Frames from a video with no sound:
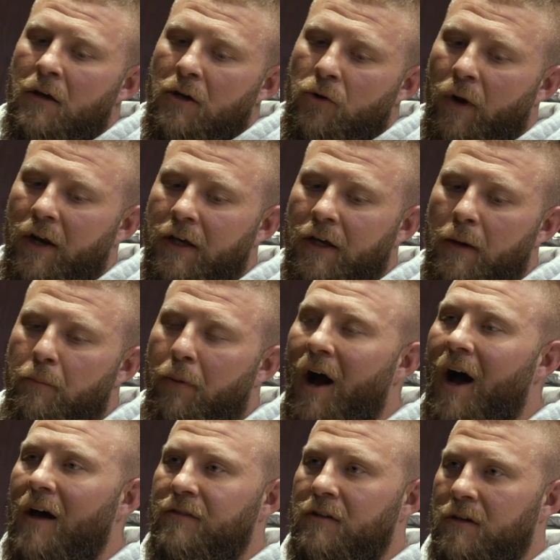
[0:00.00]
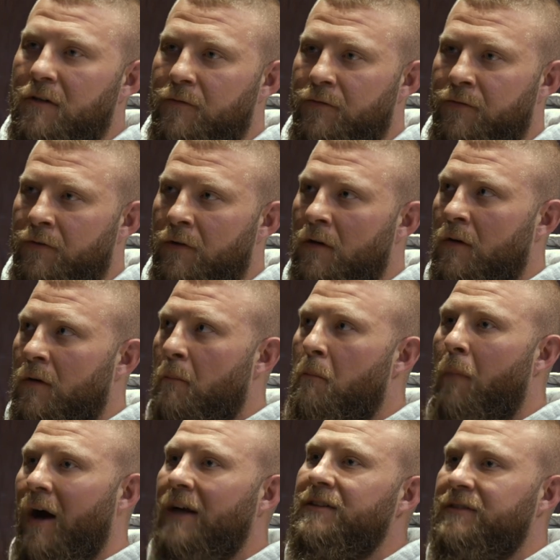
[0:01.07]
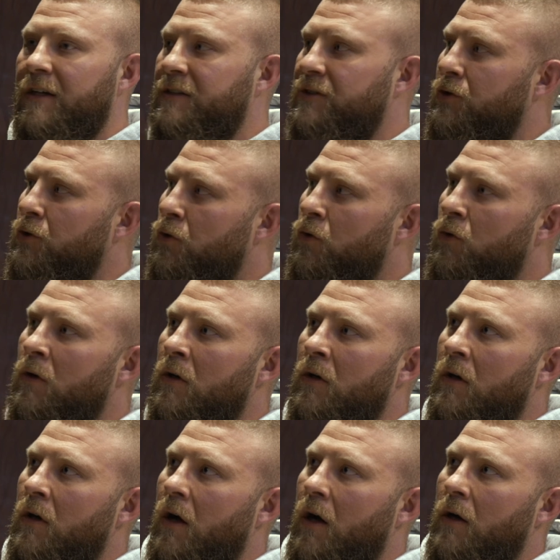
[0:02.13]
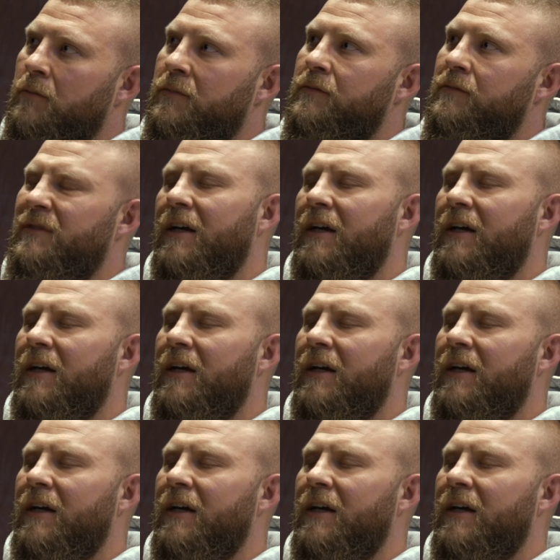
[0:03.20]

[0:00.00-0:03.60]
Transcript: creating a positive mindset to um,